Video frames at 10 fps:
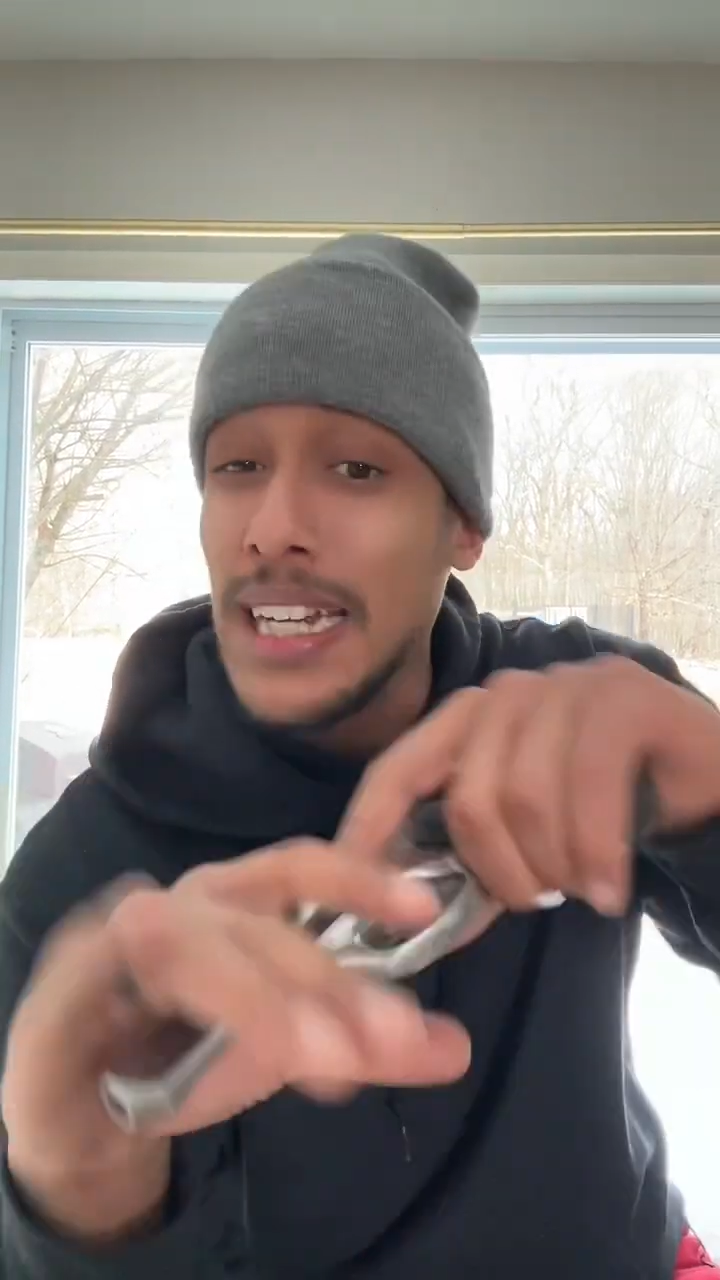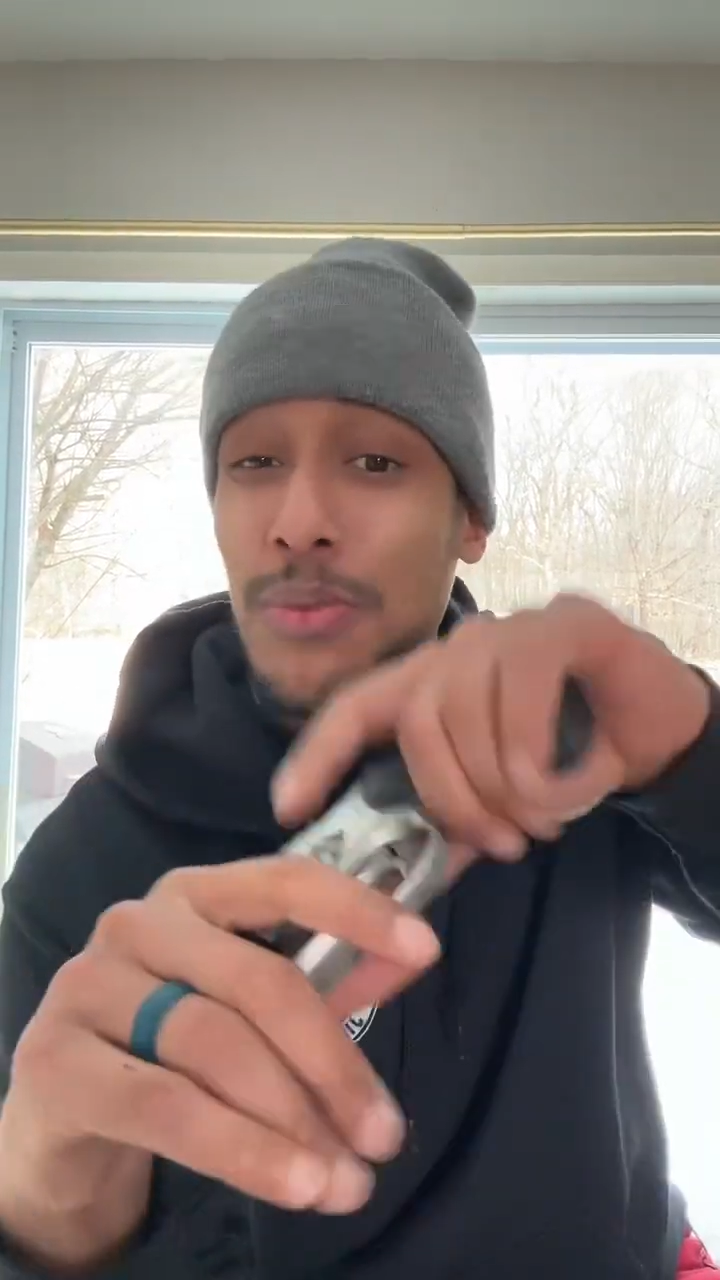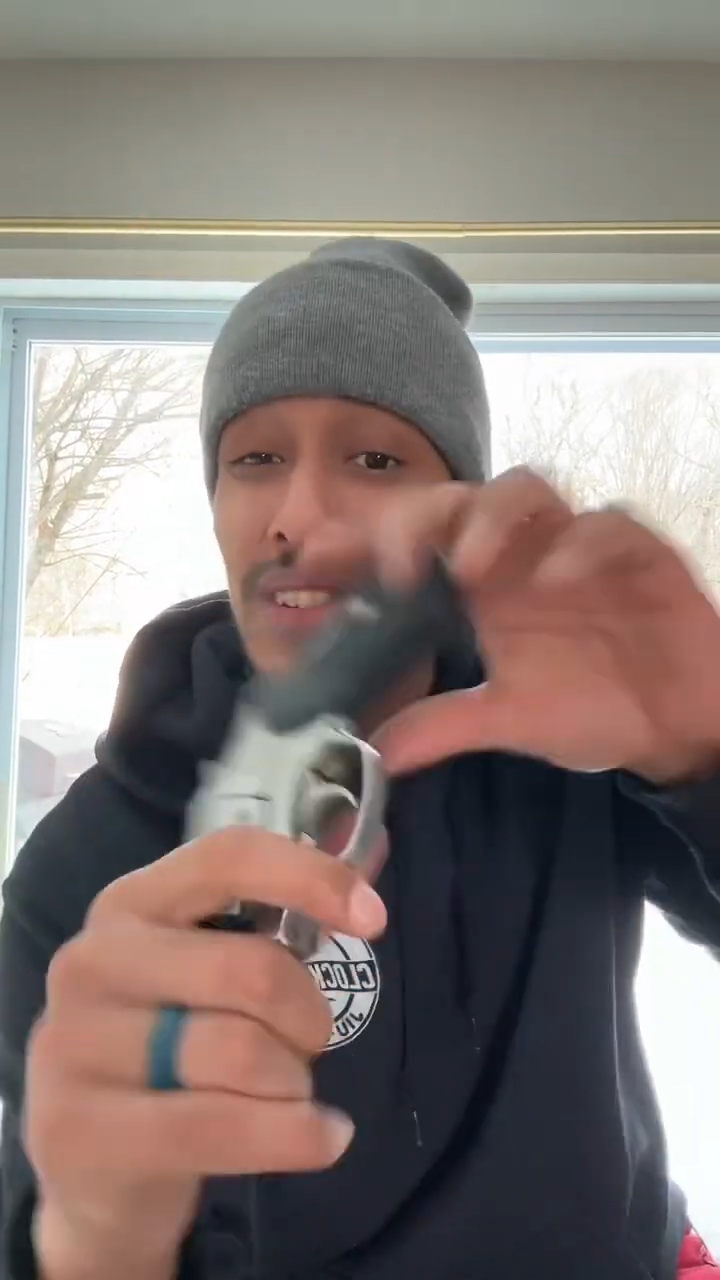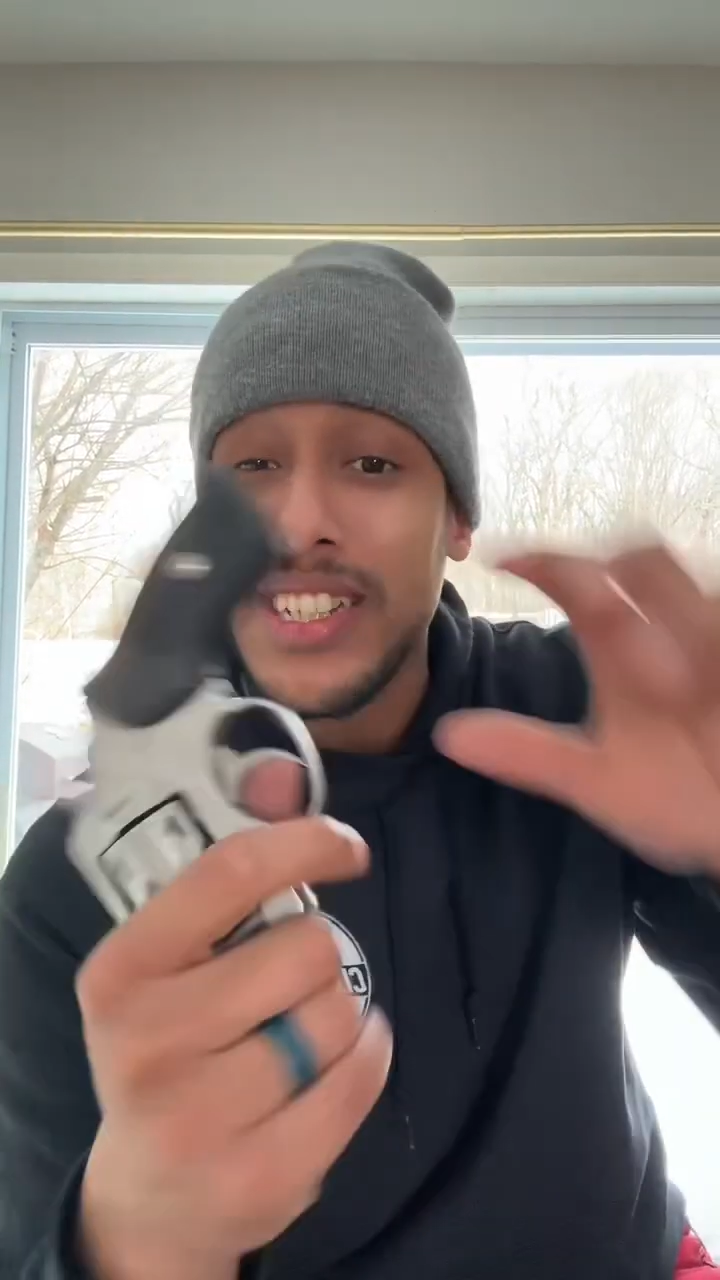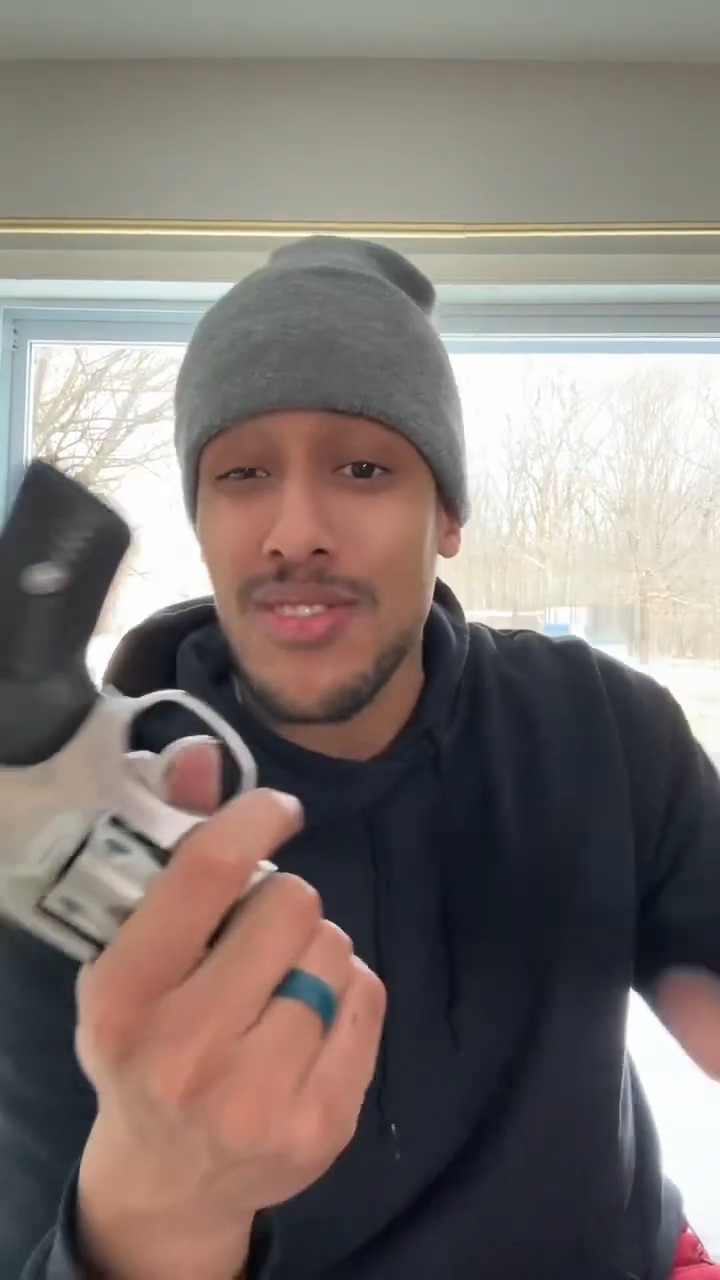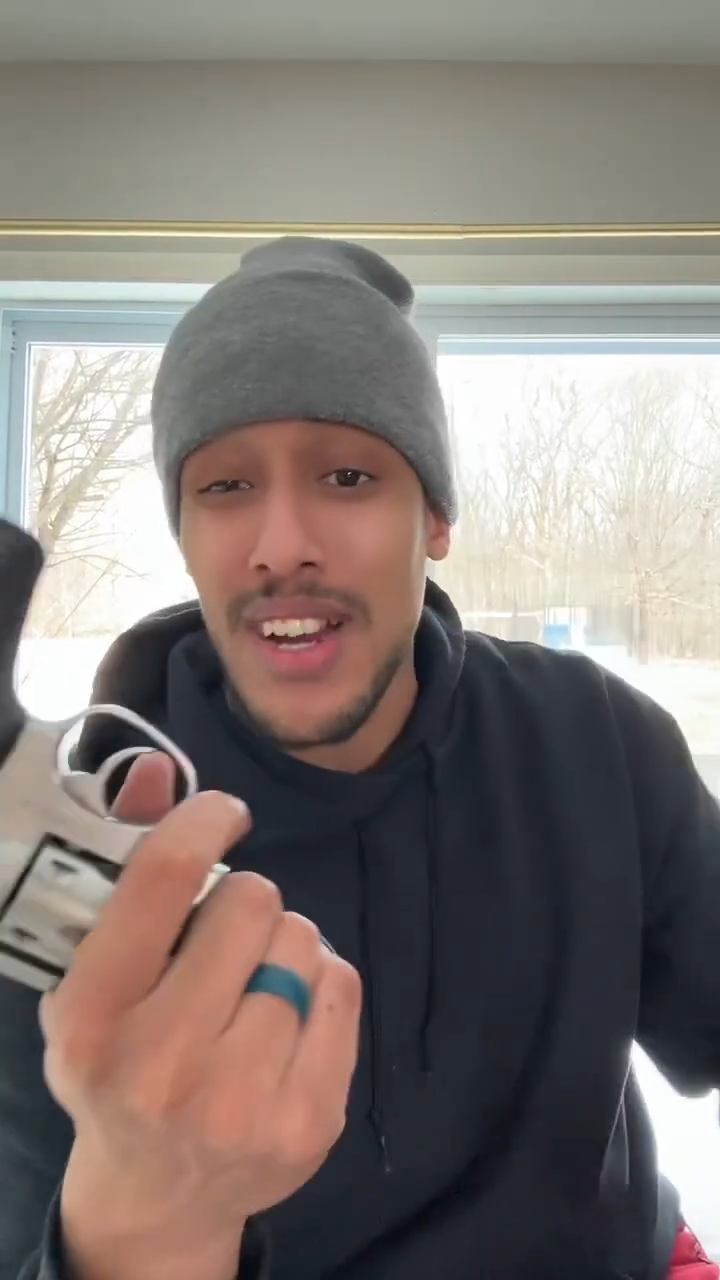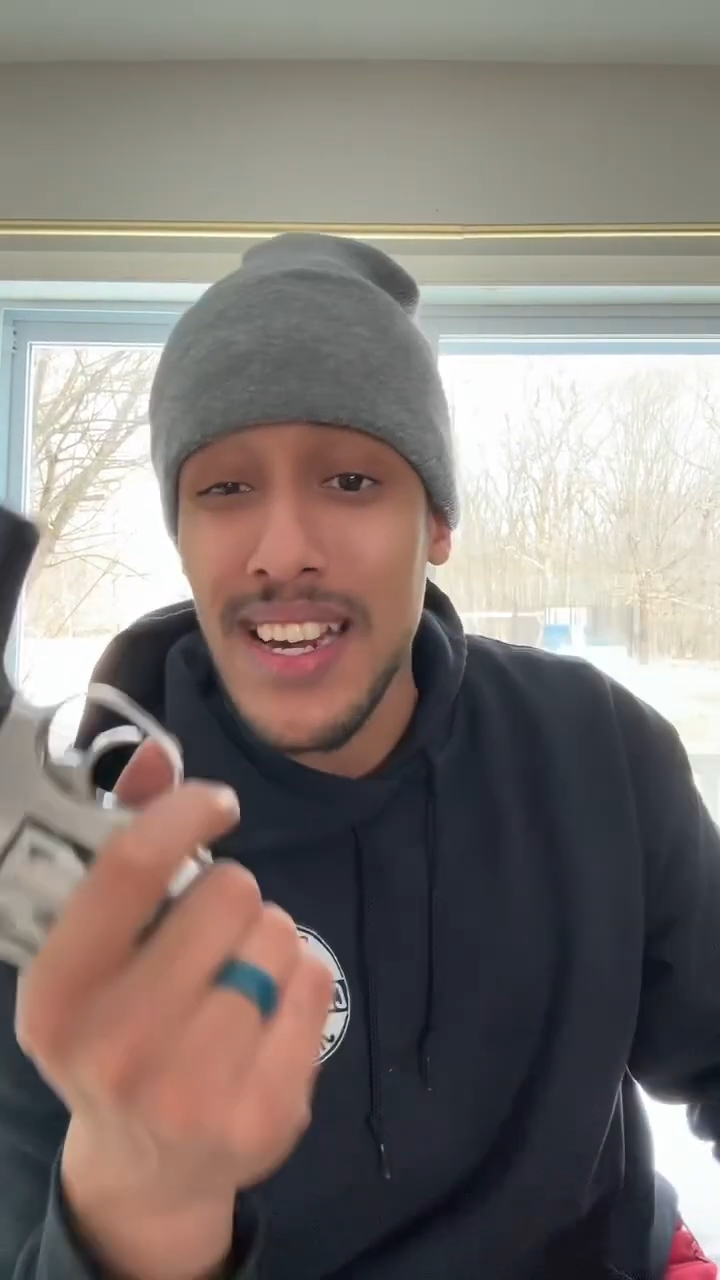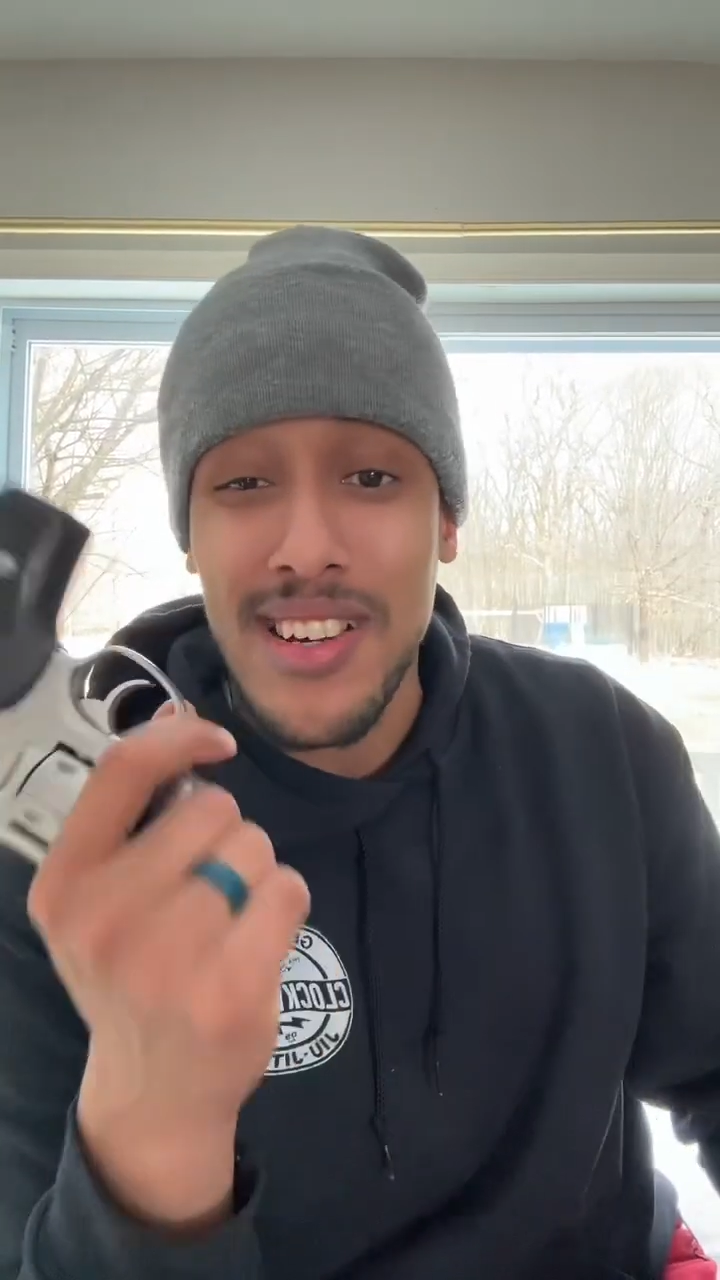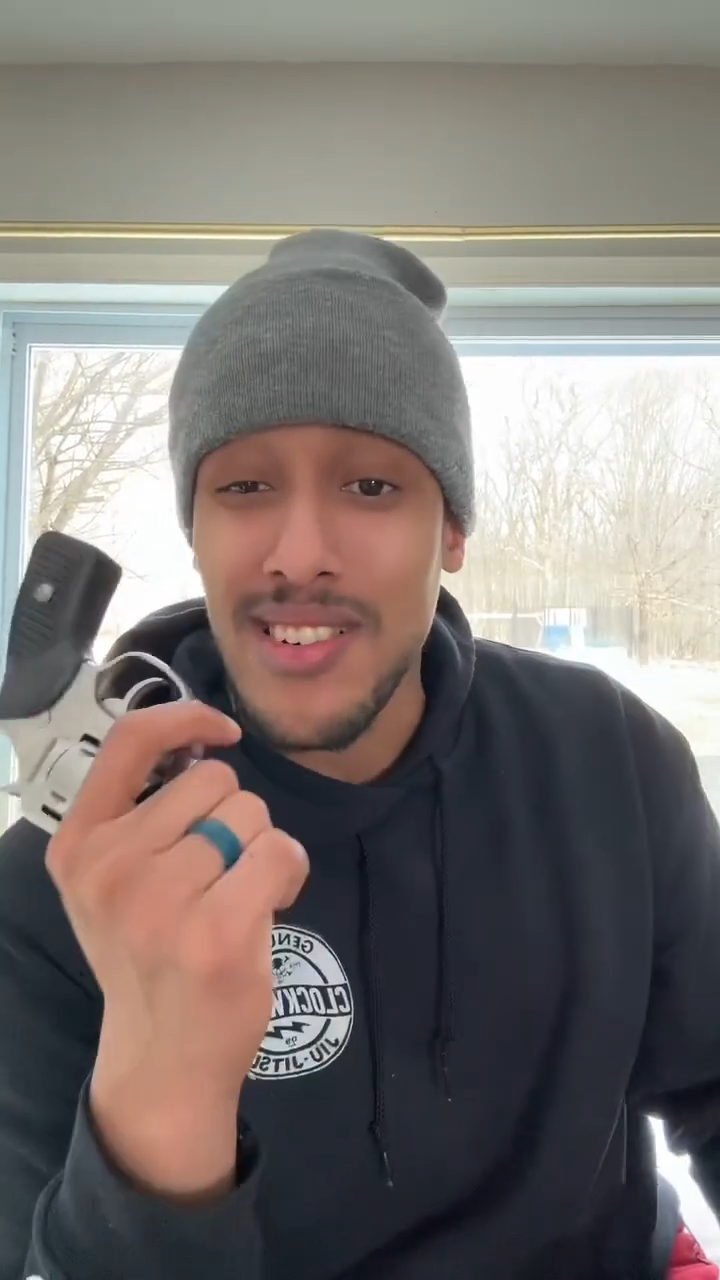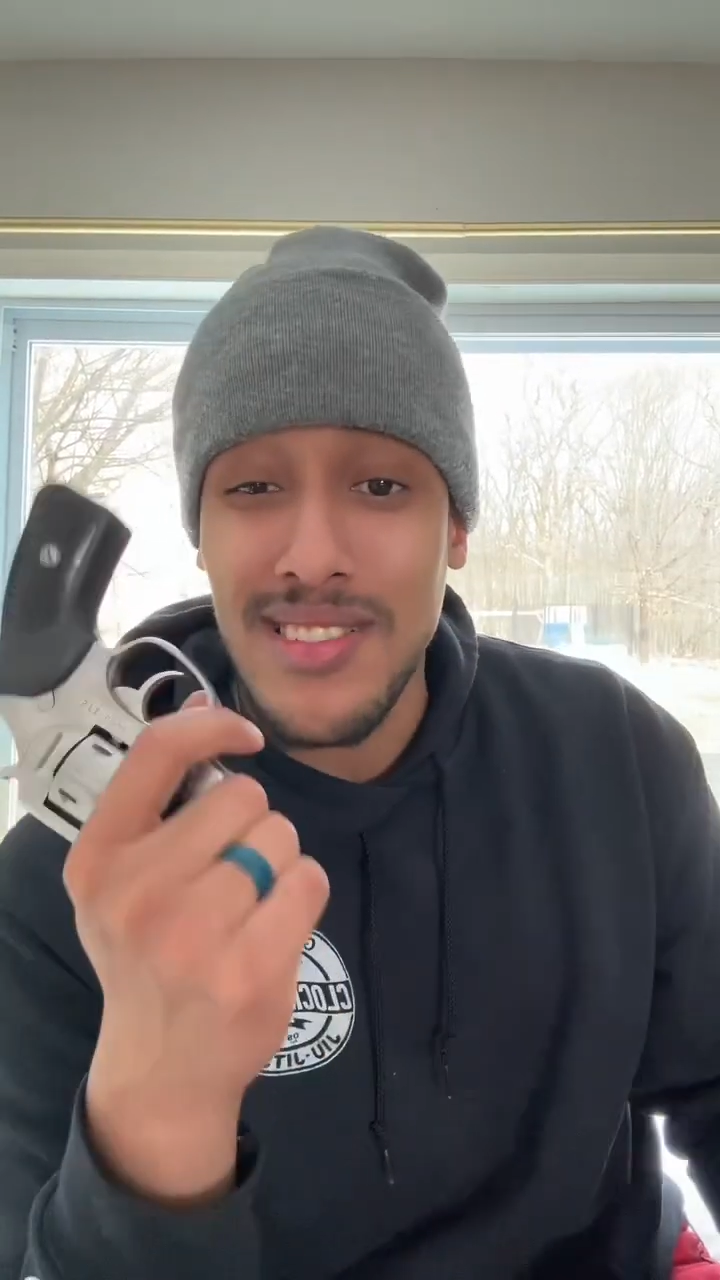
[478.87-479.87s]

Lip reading: with this right here.